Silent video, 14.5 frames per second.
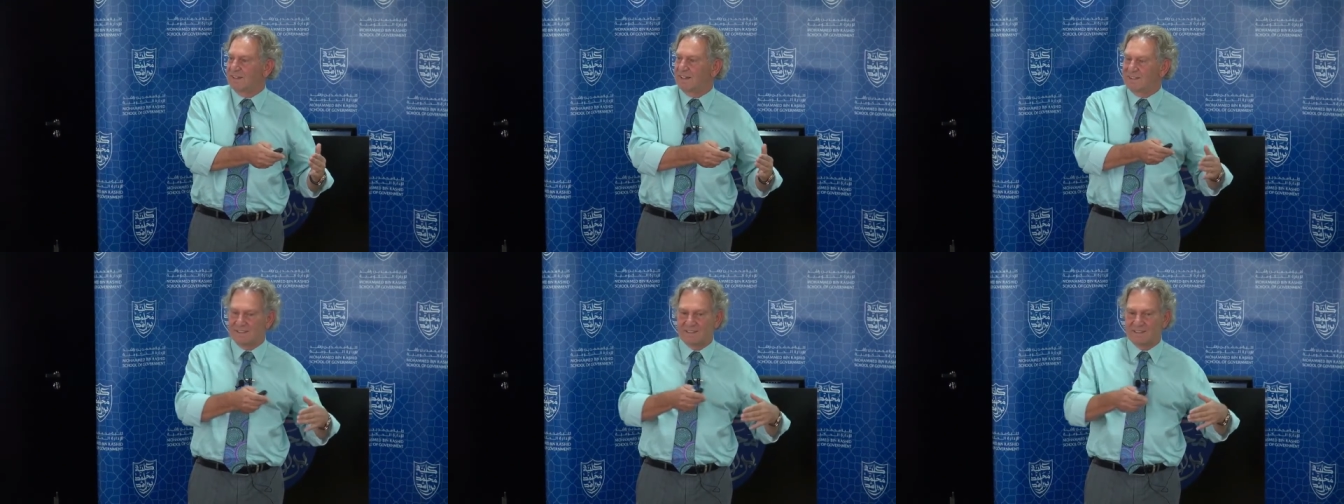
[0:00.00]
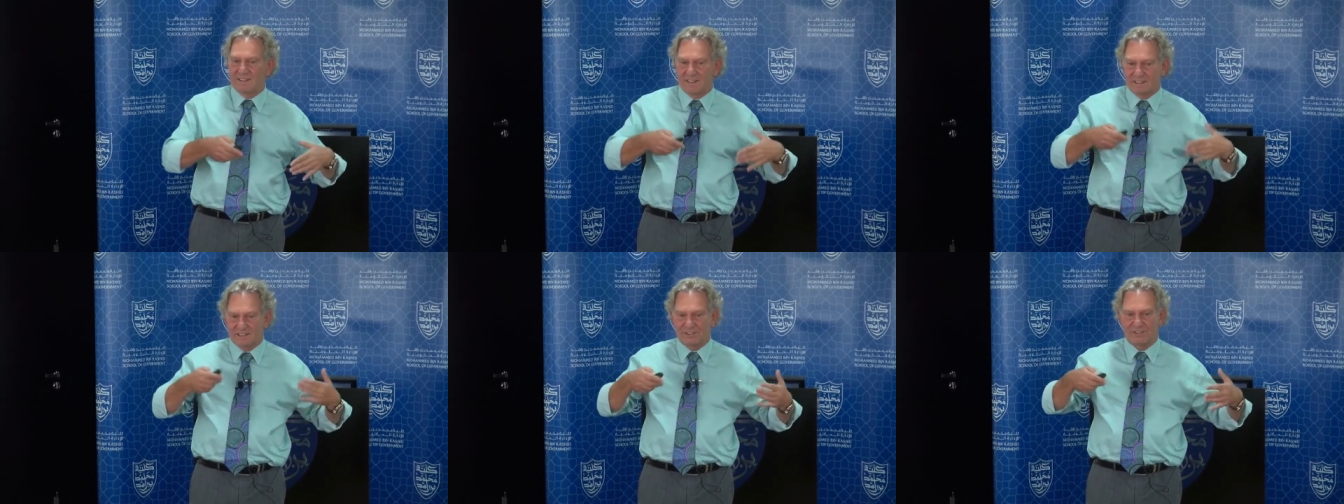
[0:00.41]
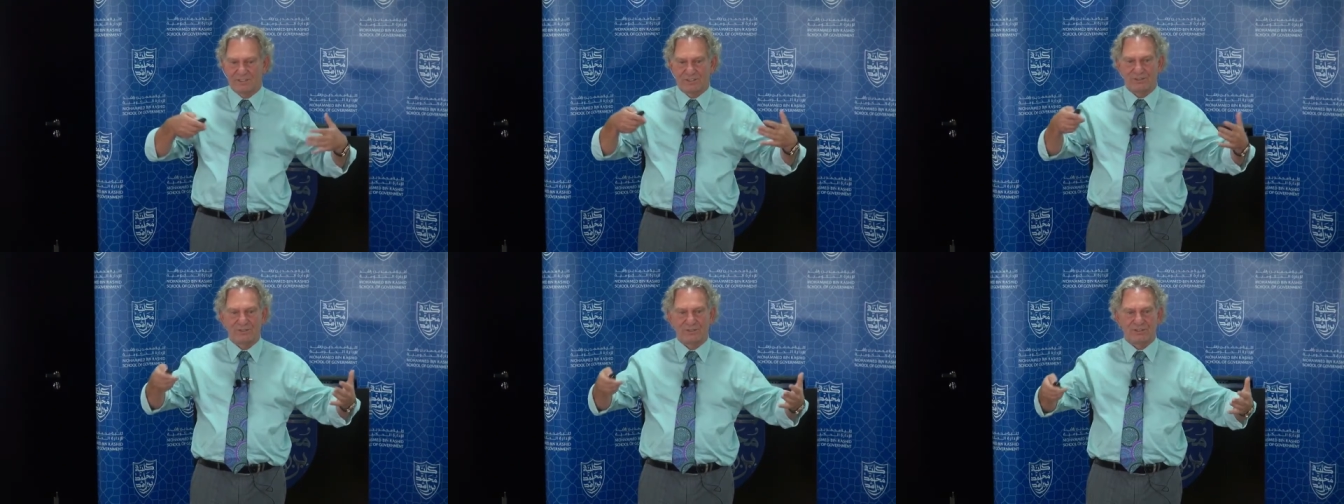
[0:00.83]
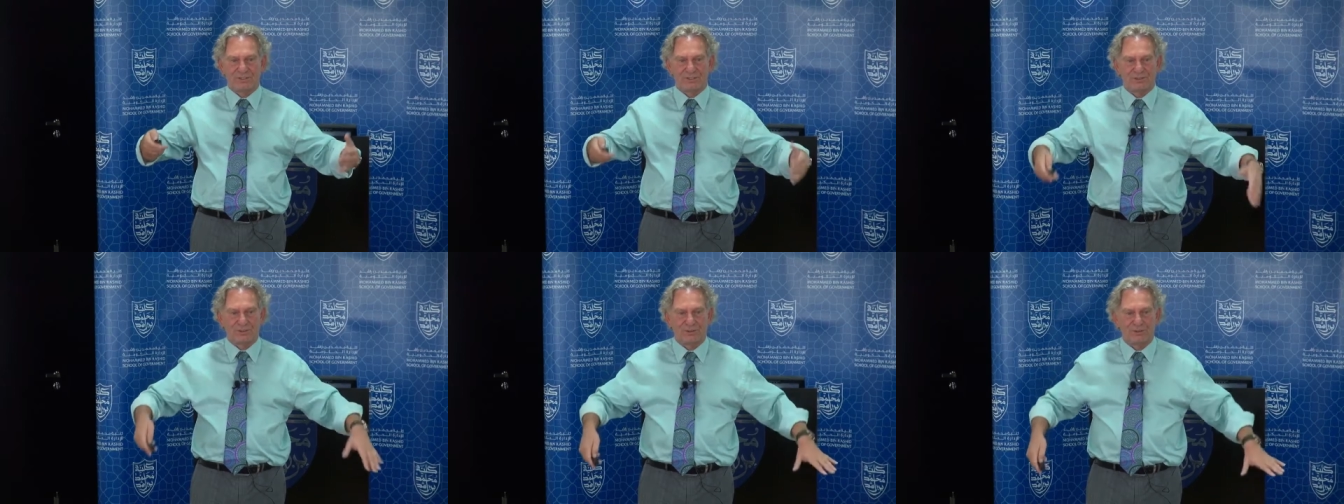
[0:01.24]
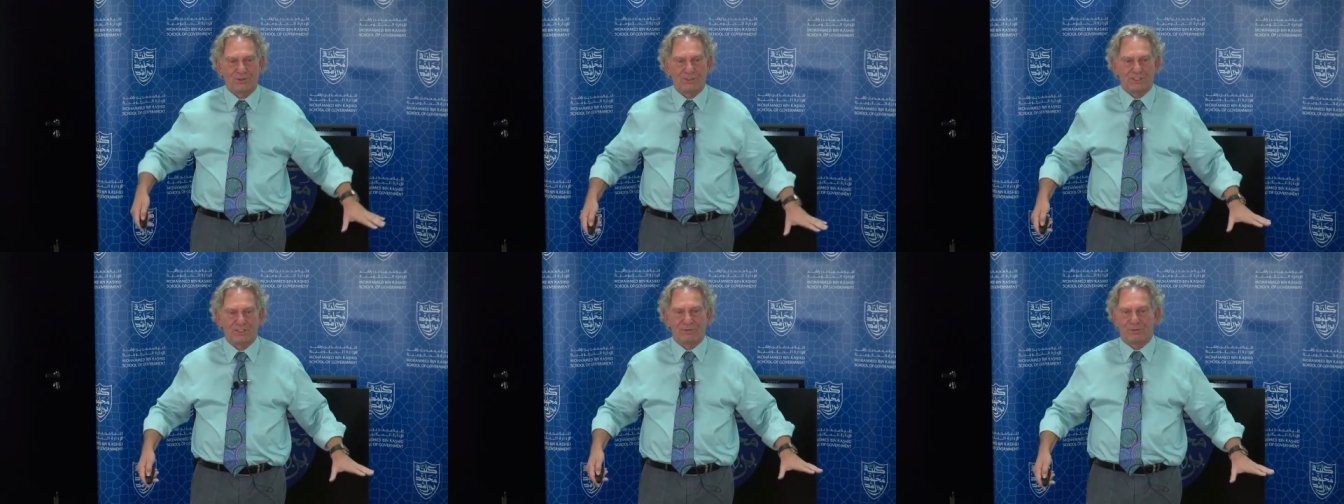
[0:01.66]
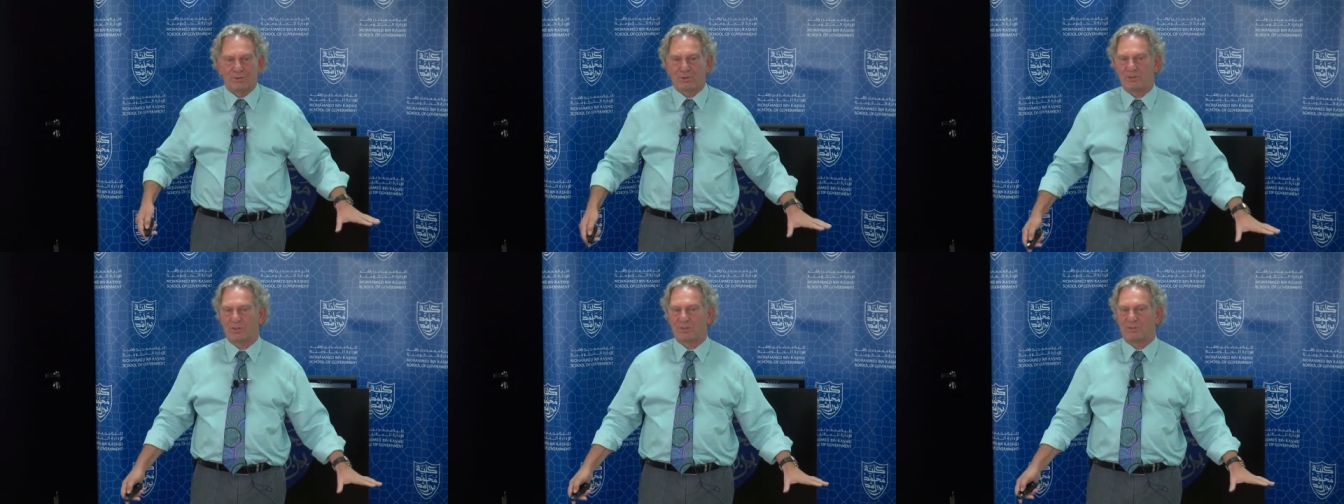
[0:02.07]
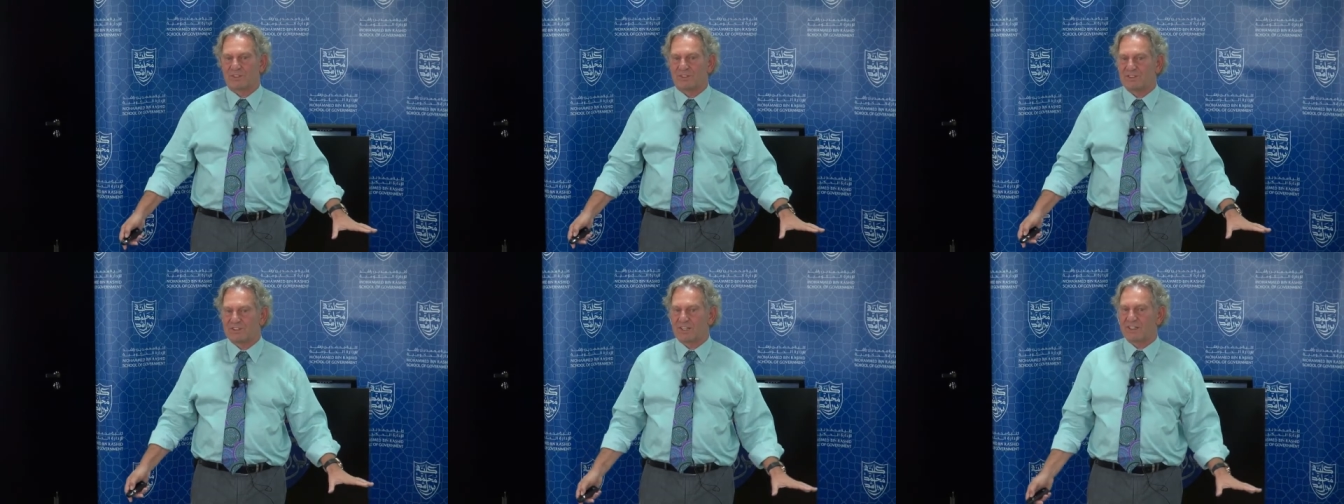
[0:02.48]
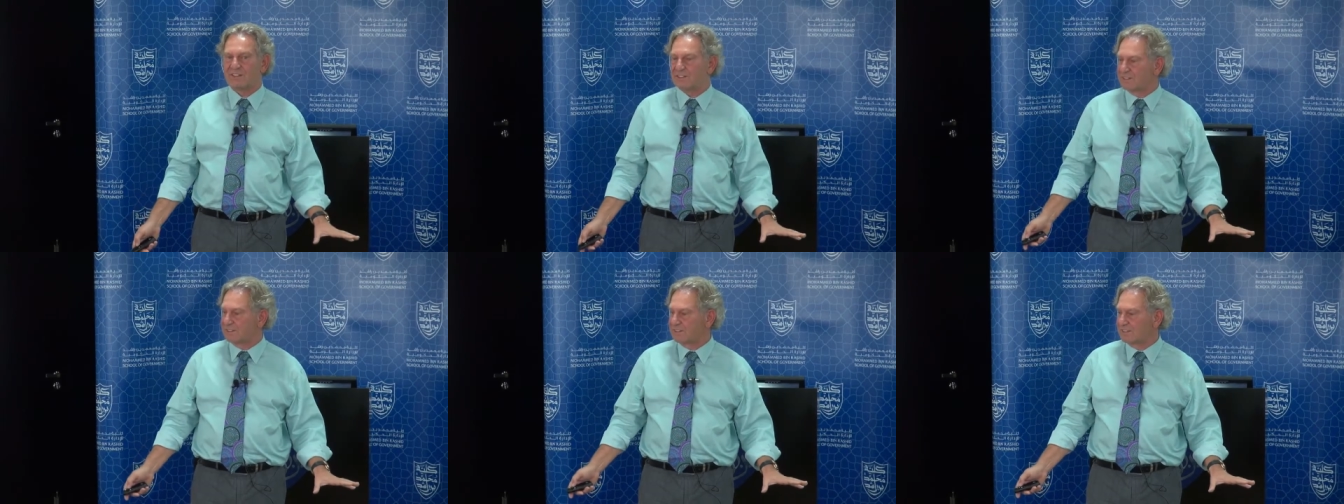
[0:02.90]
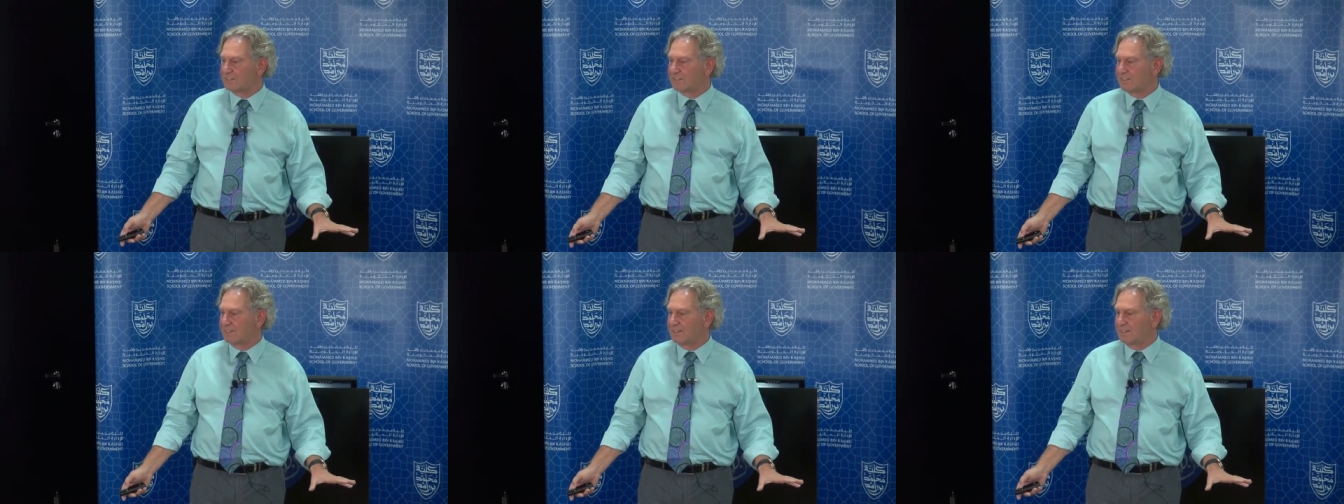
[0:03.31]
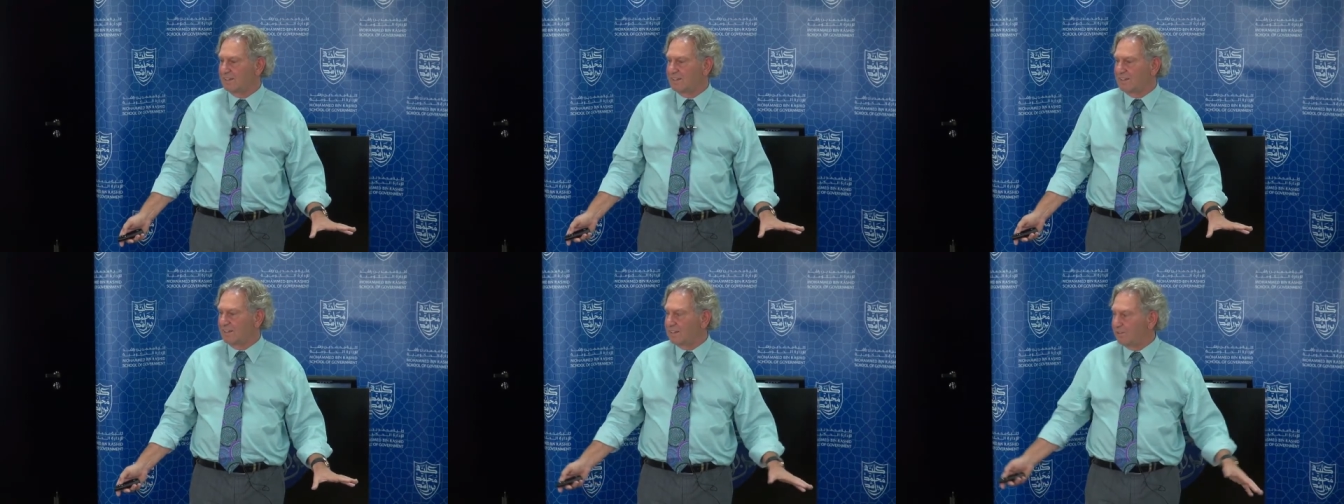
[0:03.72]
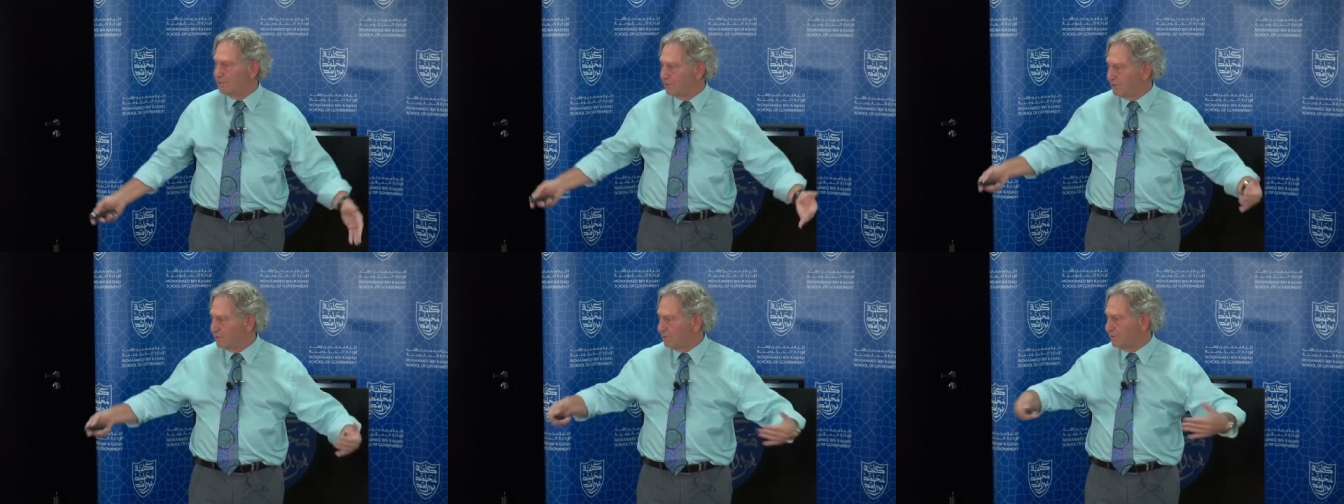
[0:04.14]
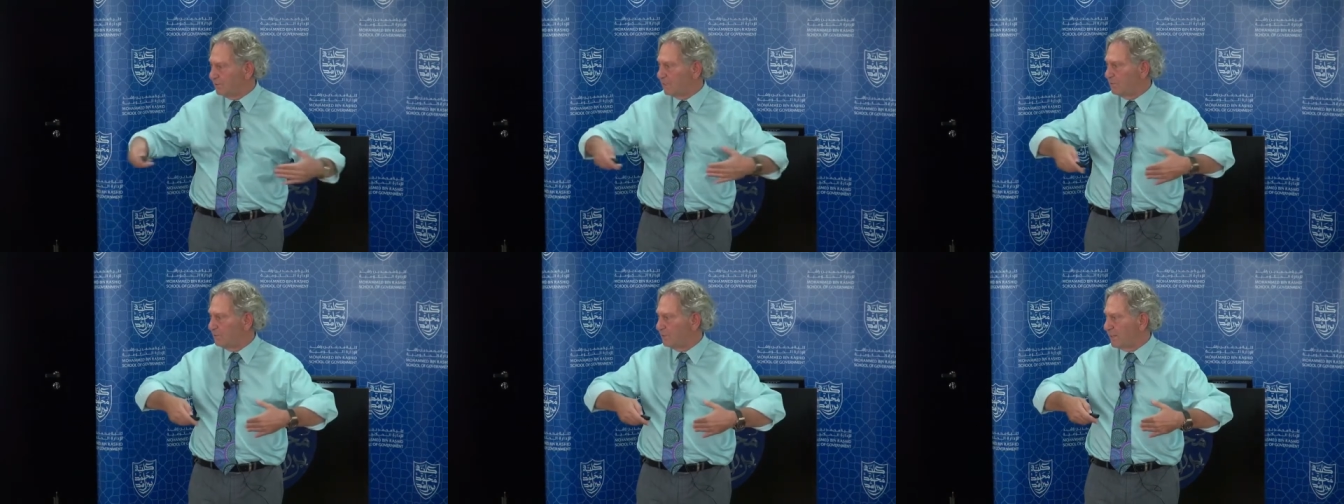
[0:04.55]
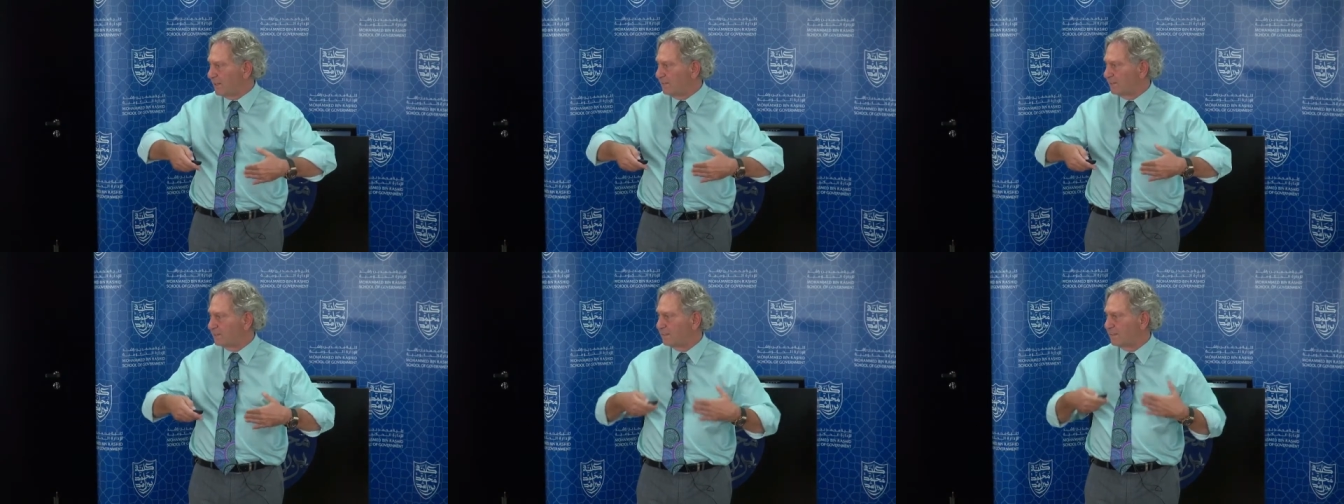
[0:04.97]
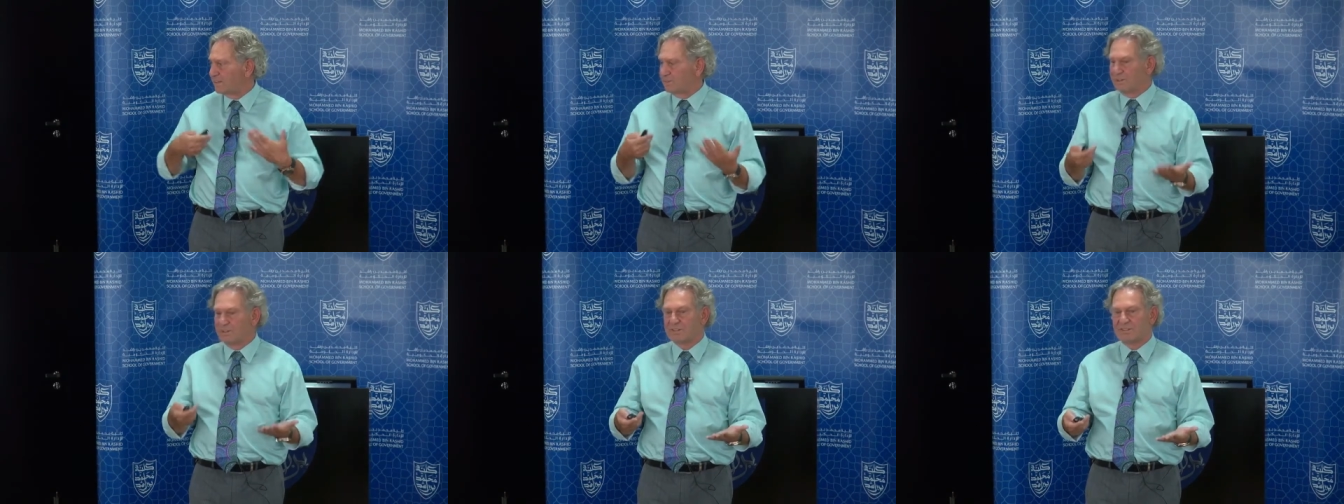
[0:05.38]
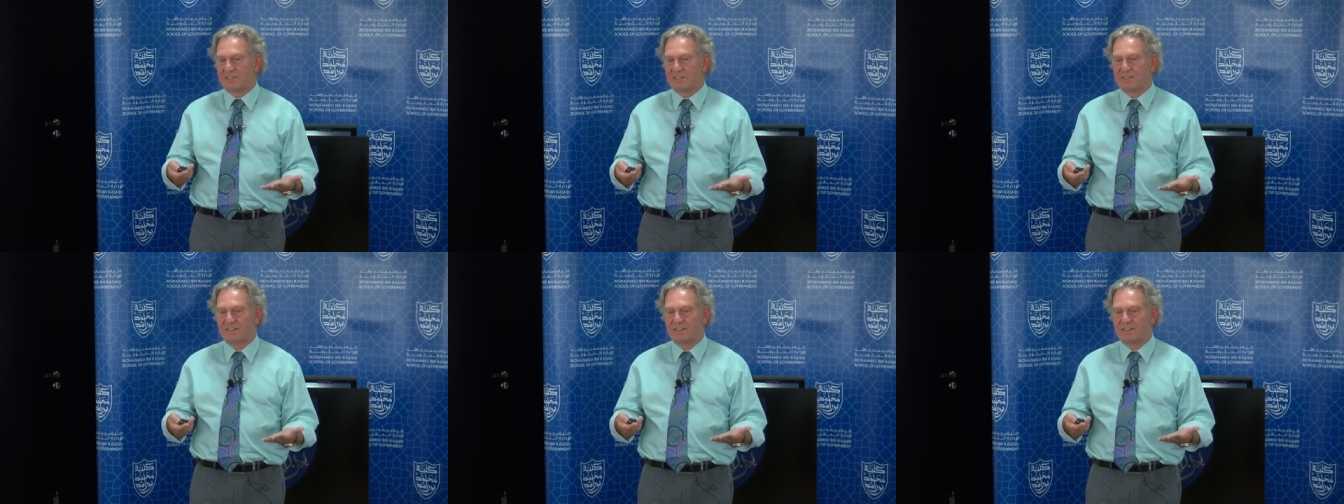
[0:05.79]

And that there are solutions for all these problems and challenges if you embrace technology